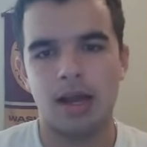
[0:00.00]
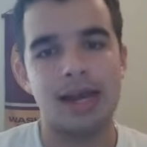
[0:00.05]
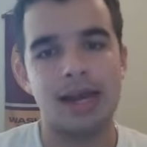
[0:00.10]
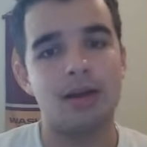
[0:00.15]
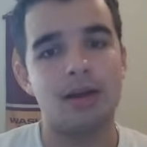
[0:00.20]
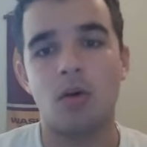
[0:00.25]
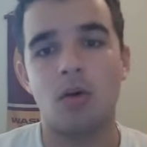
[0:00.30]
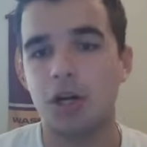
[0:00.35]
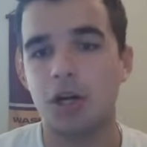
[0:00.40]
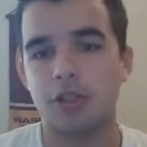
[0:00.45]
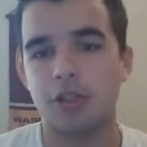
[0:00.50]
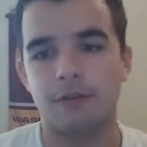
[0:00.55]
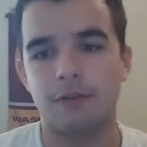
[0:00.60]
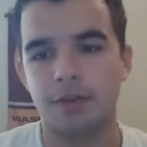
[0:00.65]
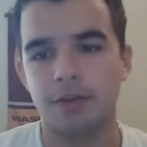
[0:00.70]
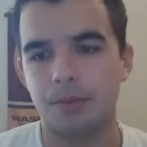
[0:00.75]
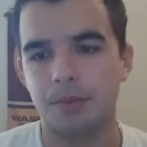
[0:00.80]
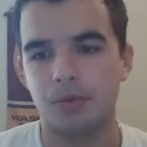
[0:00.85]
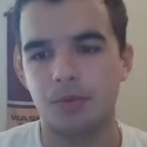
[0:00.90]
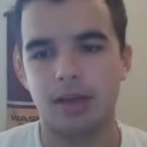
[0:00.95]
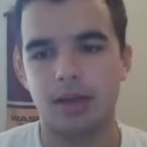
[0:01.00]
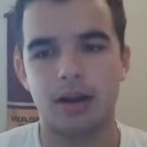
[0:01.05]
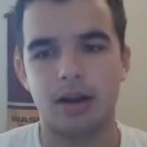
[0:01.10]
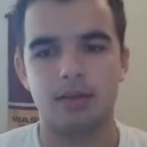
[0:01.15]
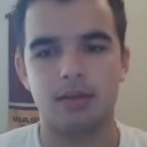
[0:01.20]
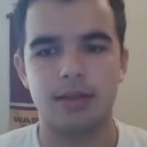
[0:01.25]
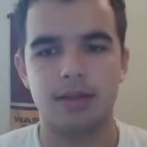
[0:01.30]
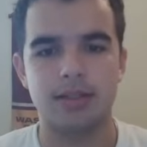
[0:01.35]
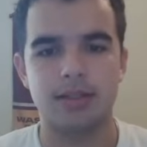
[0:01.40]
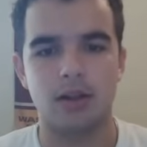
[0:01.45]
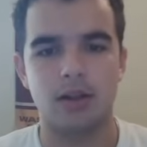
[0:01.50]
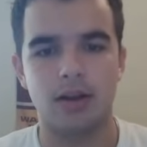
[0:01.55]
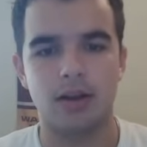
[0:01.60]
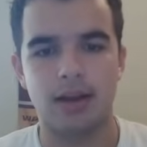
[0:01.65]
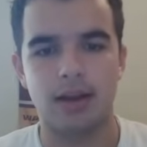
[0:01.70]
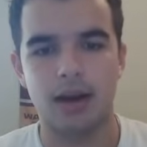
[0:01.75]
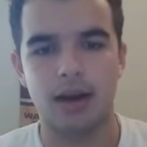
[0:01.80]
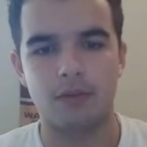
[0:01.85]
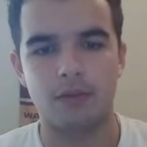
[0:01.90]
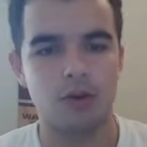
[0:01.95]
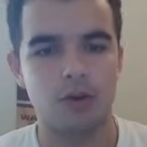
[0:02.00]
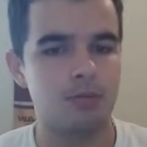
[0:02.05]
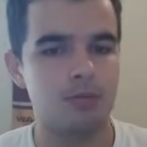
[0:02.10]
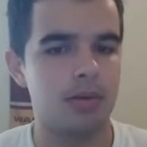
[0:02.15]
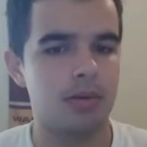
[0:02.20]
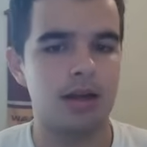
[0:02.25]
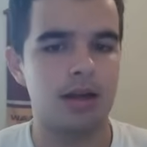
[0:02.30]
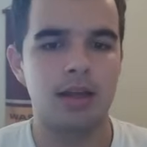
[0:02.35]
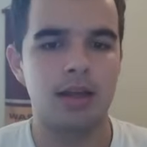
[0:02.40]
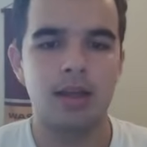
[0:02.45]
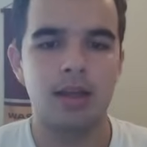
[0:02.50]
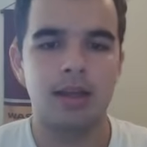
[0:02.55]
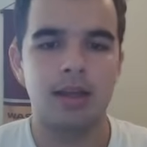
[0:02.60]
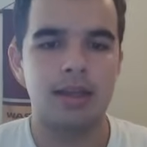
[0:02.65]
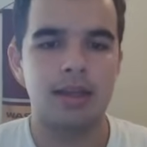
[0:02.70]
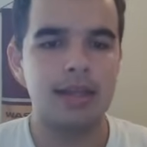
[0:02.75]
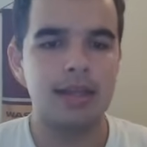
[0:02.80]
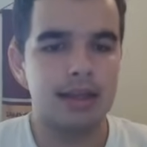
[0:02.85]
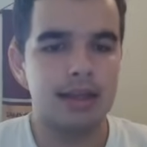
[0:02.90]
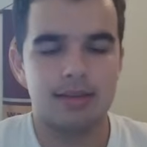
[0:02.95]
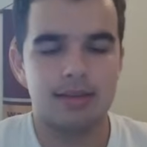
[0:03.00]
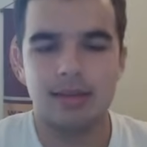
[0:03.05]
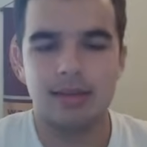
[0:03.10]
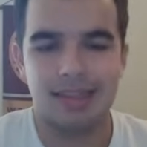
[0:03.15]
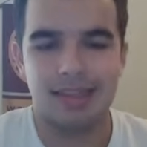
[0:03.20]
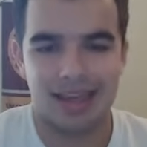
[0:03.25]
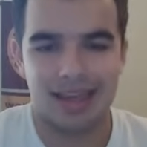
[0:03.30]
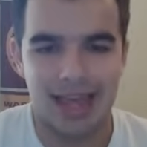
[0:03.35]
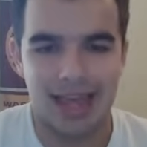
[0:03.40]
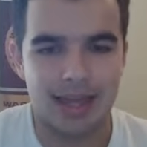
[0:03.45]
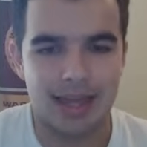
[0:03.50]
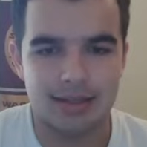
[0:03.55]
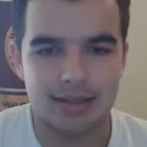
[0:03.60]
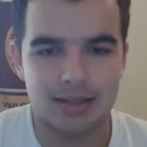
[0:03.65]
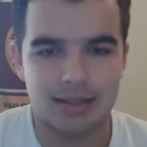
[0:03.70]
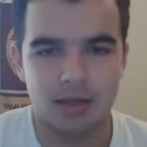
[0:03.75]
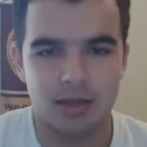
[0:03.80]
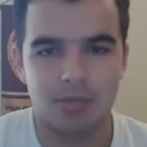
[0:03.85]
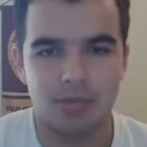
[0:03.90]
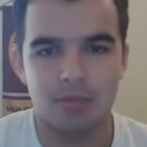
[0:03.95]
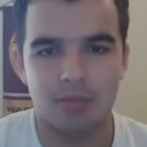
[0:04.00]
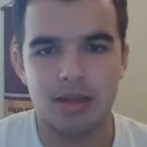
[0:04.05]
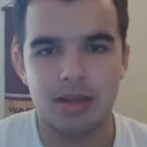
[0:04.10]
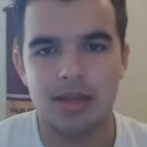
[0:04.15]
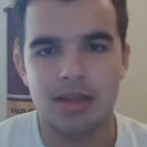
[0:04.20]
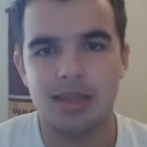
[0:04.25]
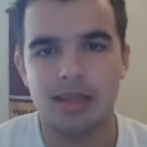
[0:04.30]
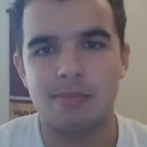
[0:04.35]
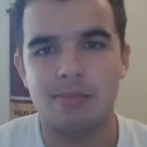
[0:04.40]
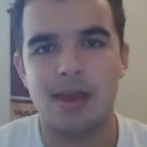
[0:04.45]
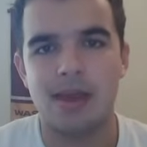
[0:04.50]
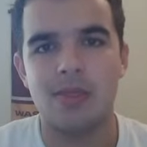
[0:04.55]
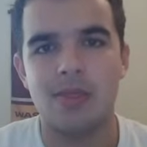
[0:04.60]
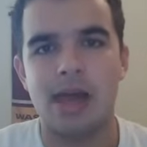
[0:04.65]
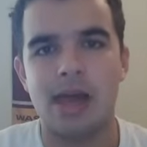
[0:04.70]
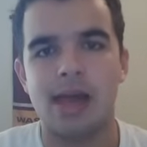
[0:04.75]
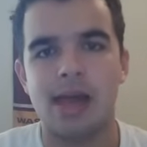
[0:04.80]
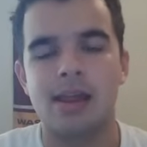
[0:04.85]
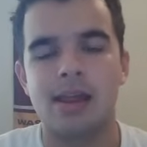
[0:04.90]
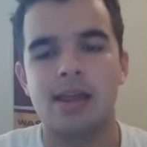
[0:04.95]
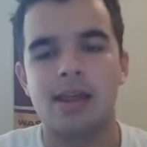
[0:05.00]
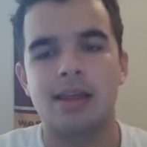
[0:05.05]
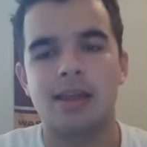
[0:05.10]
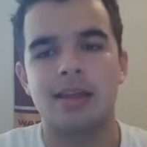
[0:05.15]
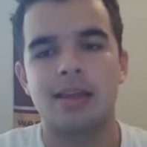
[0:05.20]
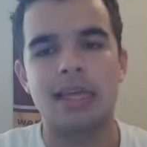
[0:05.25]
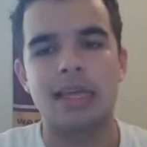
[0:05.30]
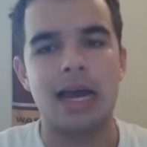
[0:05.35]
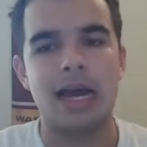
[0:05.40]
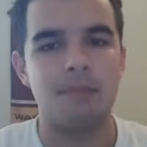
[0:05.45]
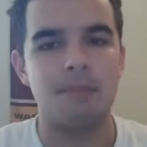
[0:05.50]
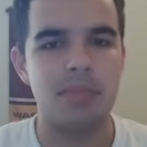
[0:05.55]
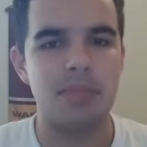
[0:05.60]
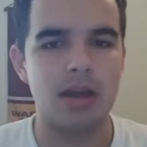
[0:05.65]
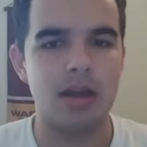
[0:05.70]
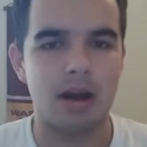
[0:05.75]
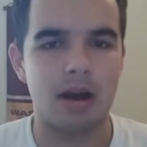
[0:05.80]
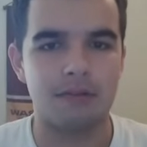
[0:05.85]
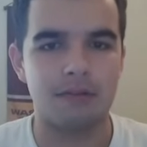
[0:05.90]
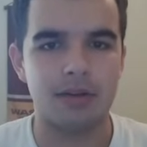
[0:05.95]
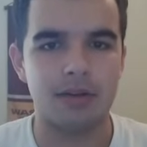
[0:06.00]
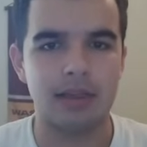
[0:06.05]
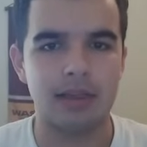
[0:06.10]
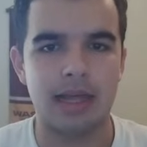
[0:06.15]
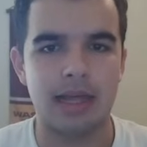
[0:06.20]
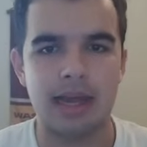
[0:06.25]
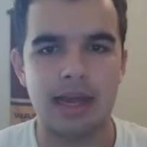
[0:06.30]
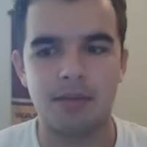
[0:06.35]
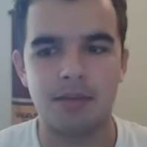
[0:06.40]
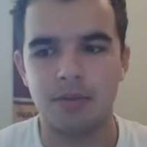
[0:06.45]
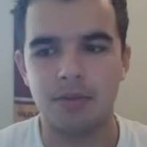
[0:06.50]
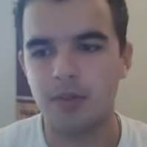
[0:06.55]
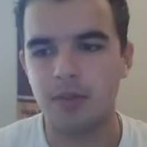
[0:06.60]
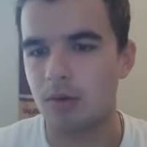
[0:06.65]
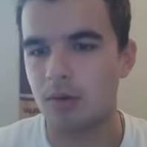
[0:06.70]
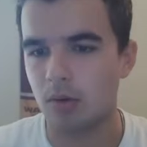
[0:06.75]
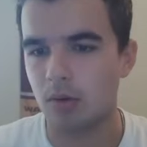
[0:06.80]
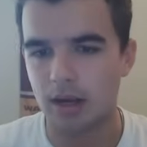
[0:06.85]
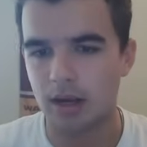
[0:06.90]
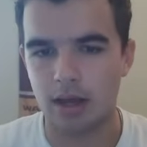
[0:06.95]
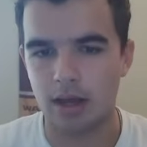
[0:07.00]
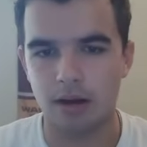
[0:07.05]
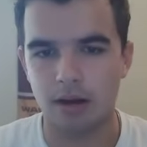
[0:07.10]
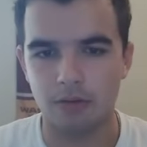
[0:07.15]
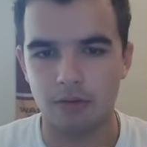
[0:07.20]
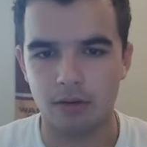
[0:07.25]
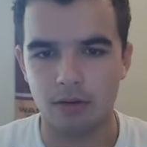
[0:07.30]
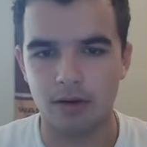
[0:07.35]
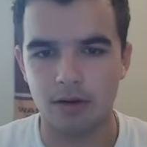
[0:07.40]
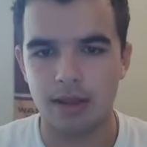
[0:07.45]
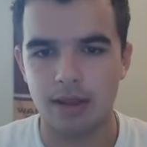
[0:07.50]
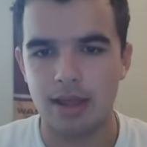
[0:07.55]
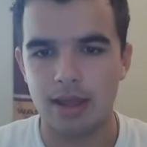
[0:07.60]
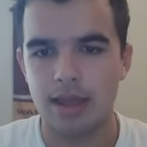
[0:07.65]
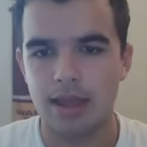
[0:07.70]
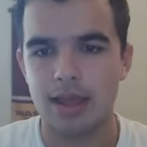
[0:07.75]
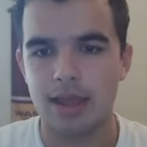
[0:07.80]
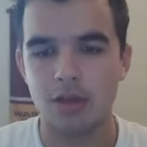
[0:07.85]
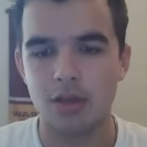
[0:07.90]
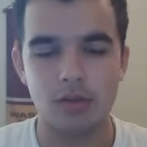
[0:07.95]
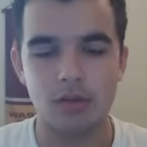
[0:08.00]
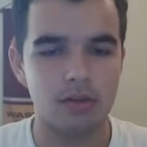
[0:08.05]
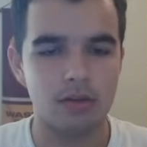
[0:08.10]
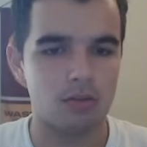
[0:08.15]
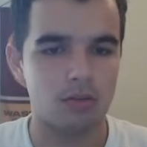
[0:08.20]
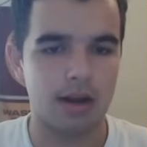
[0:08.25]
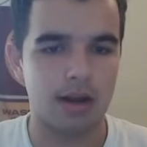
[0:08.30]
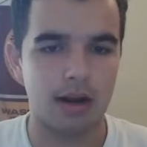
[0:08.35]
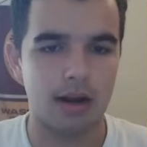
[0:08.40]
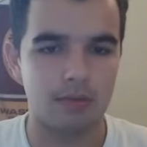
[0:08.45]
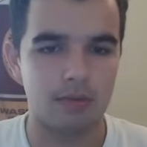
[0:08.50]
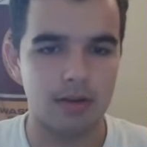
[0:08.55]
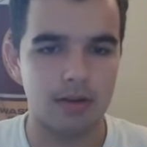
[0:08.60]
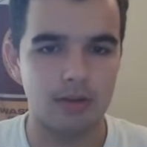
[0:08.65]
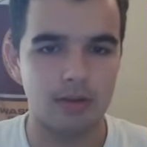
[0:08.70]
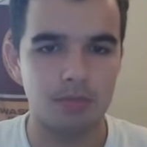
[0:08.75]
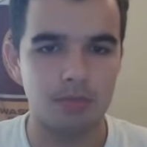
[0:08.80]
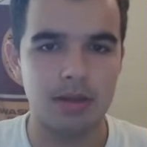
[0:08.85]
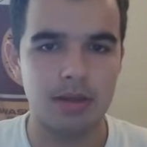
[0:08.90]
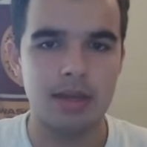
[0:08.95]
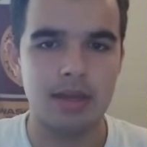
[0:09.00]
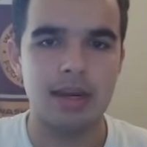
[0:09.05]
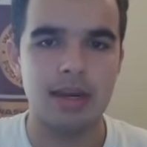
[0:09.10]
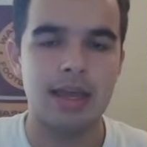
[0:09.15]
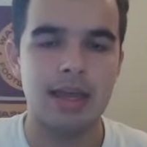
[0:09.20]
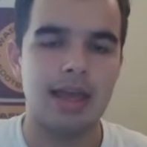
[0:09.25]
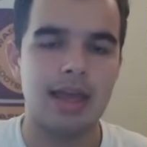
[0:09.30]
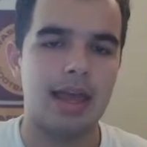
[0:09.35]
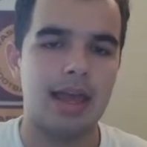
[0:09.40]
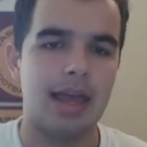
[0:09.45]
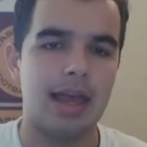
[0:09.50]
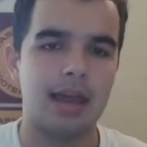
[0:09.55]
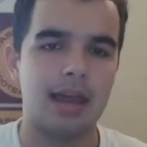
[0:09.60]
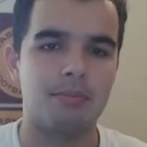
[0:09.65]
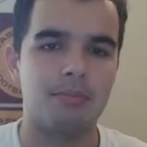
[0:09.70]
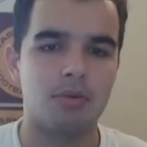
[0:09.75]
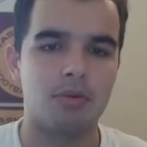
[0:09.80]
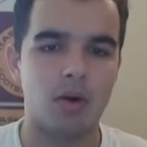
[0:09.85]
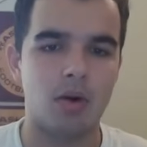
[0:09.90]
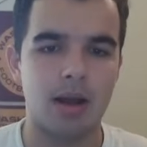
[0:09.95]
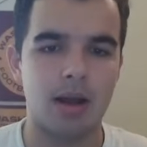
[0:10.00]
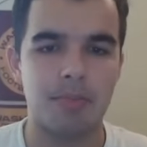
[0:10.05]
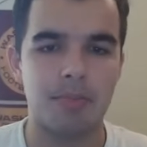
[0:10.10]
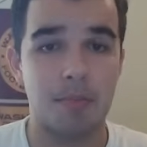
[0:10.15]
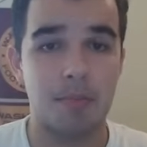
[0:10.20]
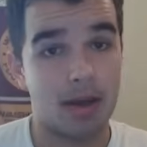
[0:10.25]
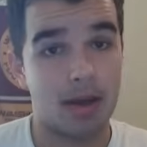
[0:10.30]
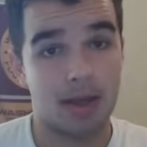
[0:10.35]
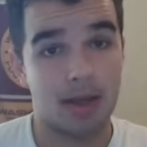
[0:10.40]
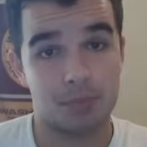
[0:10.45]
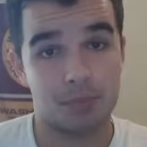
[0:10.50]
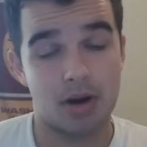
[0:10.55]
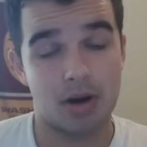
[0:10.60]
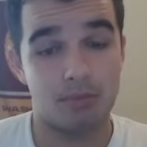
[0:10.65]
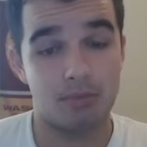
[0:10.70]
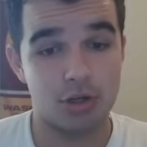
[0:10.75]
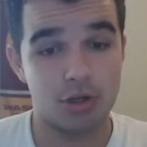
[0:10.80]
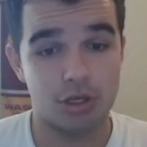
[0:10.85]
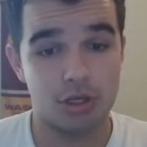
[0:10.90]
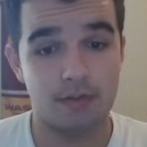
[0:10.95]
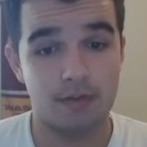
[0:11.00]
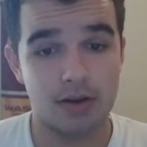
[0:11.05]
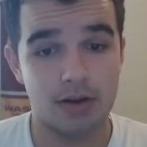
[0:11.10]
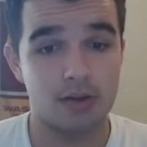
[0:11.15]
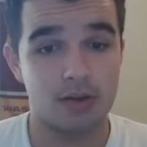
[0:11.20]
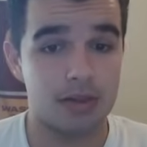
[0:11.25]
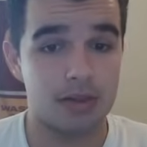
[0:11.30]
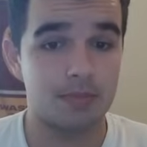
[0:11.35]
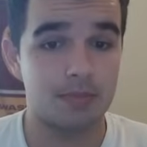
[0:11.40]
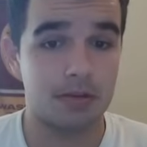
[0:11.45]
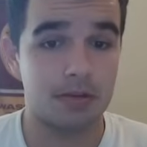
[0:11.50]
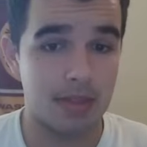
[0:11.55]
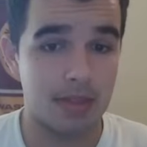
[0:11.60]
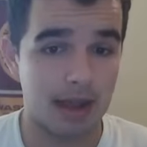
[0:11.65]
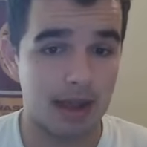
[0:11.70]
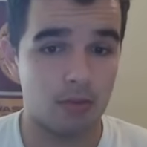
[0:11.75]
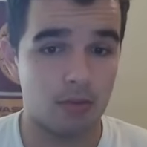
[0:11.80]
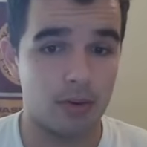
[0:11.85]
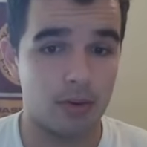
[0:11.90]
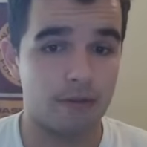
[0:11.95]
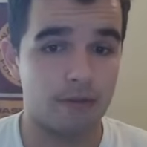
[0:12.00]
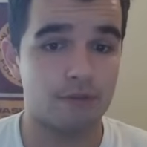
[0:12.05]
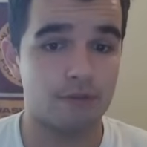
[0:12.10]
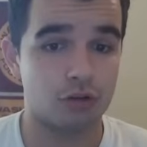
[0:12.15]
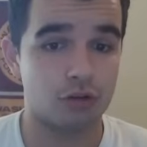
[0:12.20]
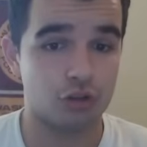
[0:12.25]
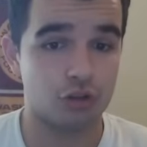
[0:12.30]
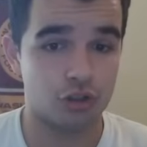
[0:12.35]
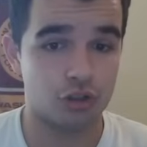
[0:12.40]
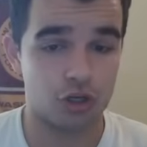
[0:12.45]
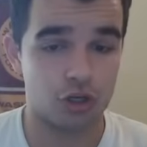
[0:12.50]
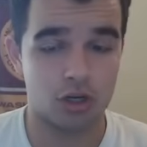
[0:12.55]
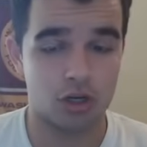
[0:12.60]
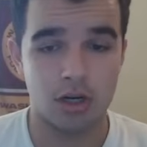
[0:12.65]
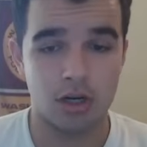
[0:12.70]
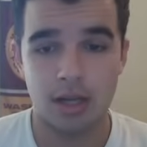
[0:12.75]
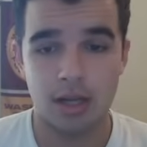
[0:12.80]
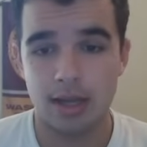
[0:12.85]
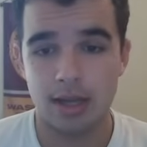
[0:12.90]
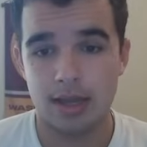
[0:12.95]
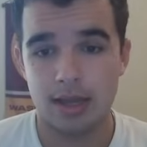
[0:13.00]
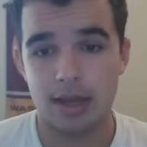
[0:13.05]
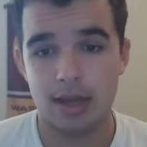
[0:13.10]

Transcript: I didn't watch the film, so I can't really tell in coverage, but he gets at least a hat tip. I mean, he made that. He got beat off the line, but then recovered used his recovery speed and broke up the pass. Probably should have intercepted that one for sure.